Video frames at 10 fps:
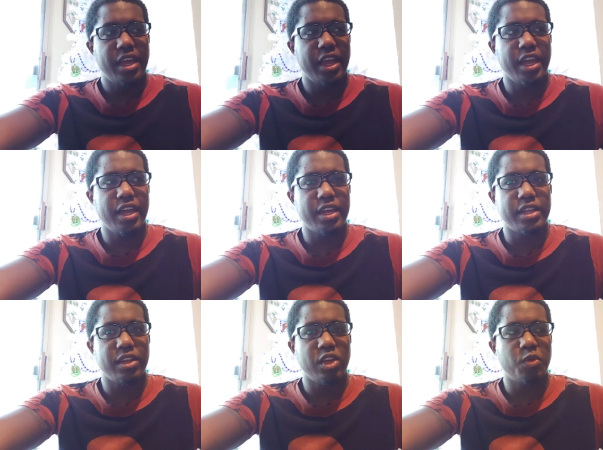
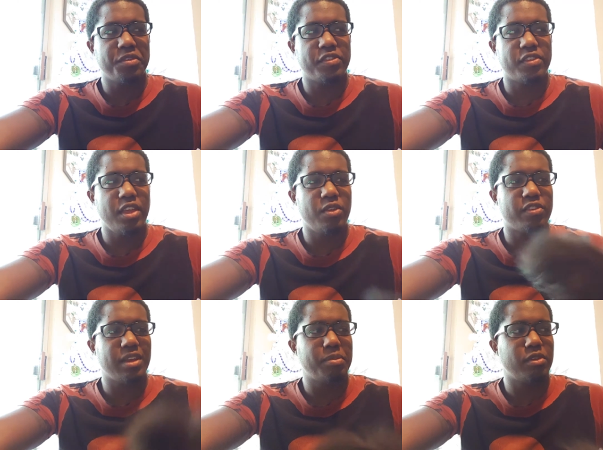And it
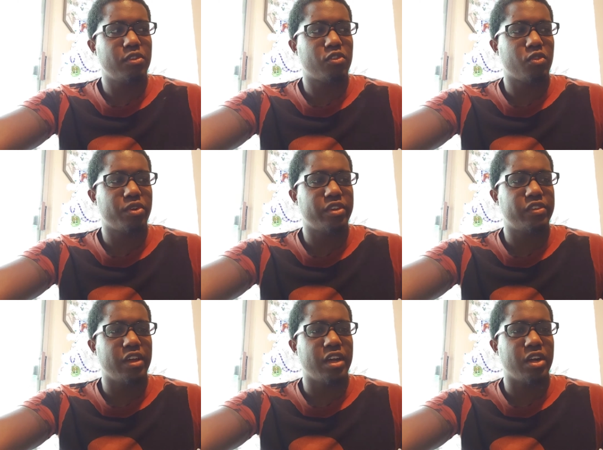slipped into
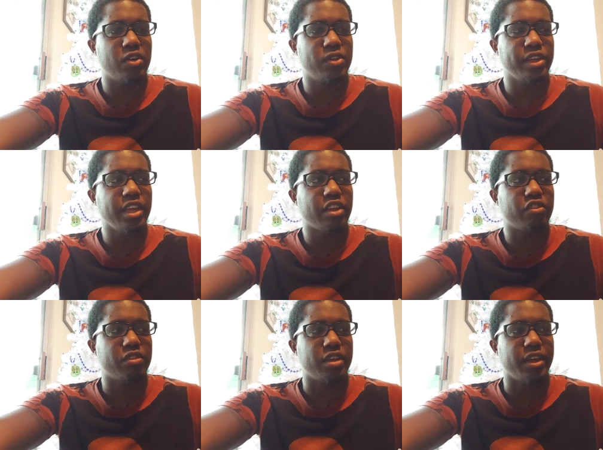Taurus early
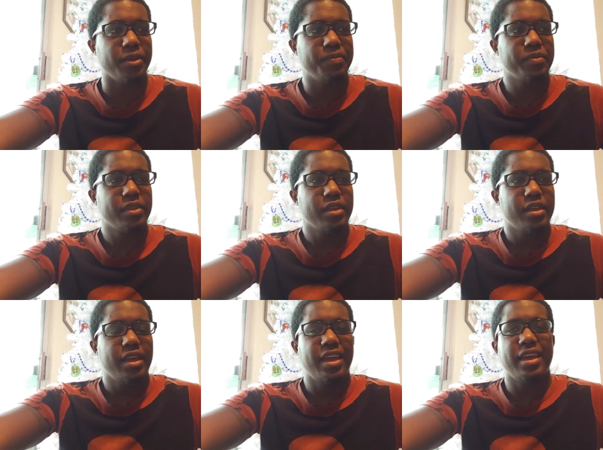yesterday.
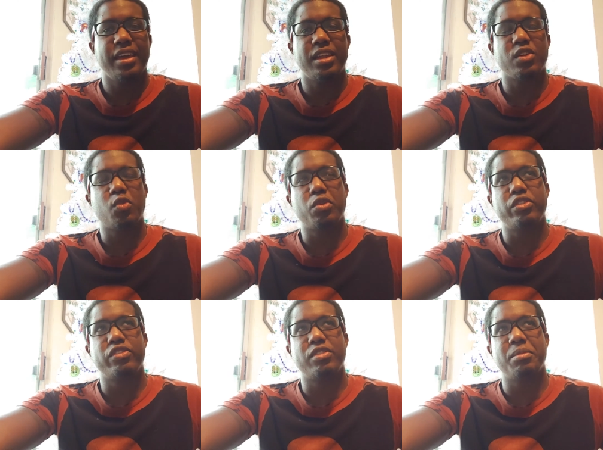And of
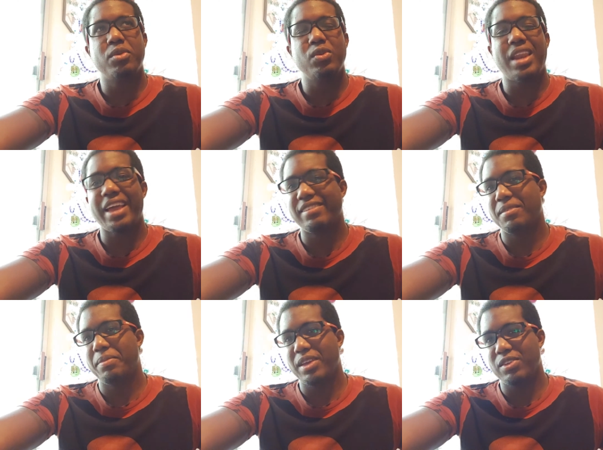course, the Moon likes
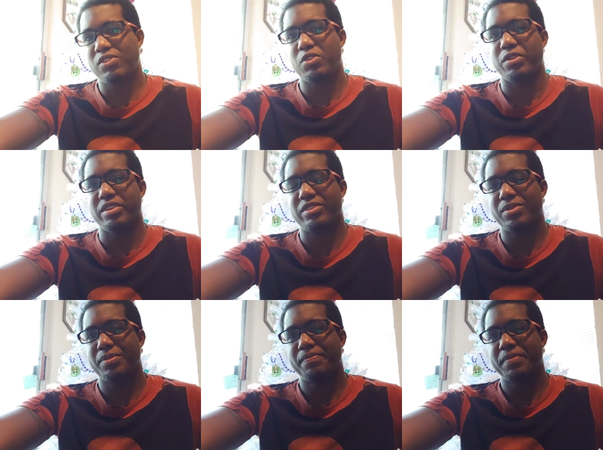to be in
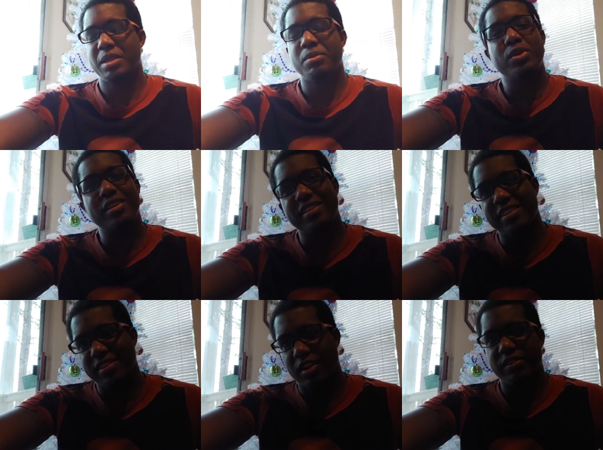Taurus. The Moon is
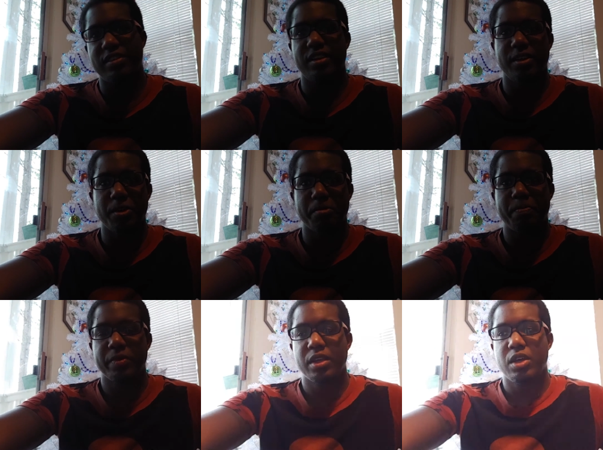exalted here.
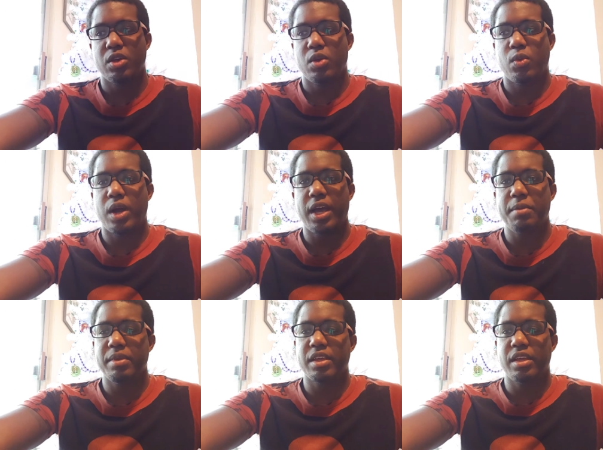Why?
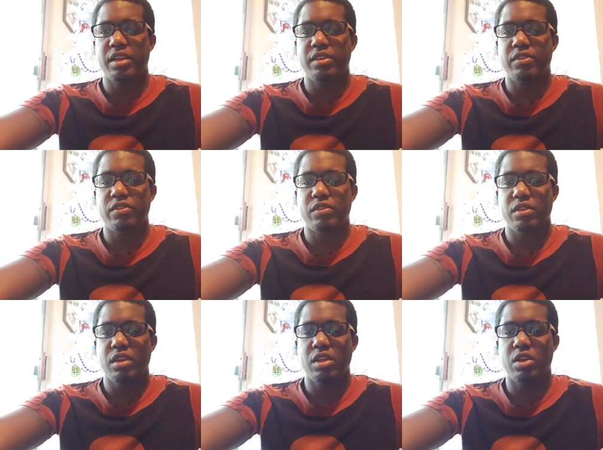Because,
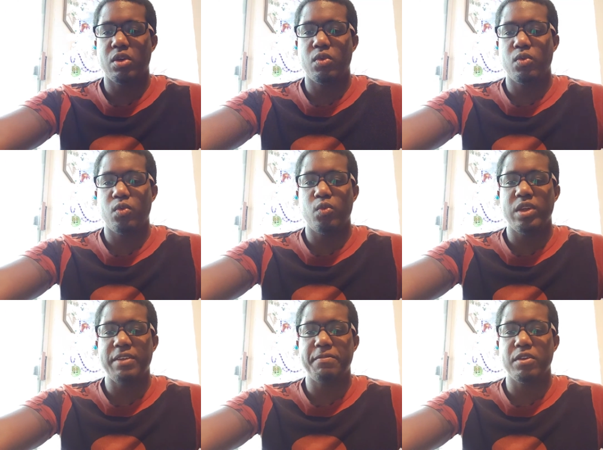you know,
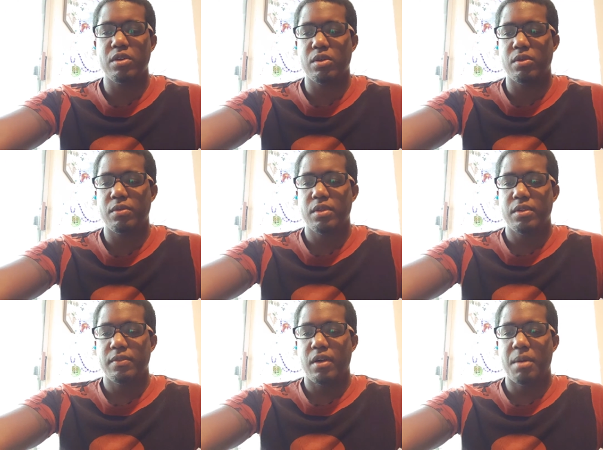we feel
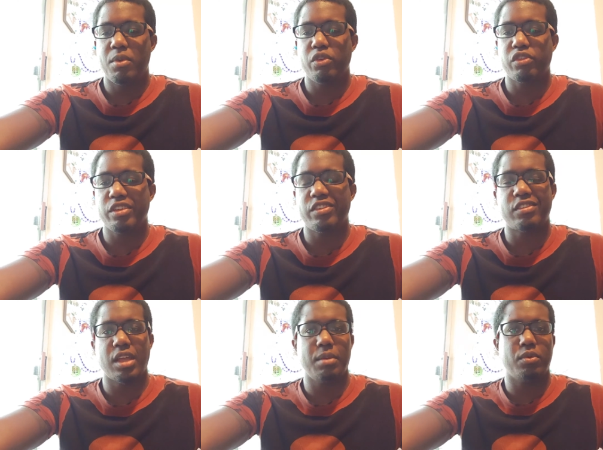emotionally
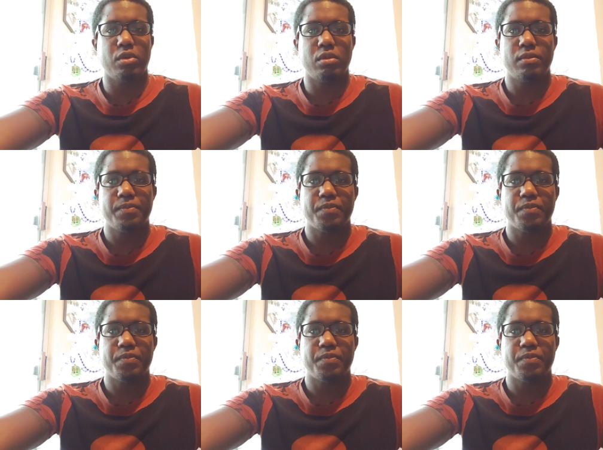stable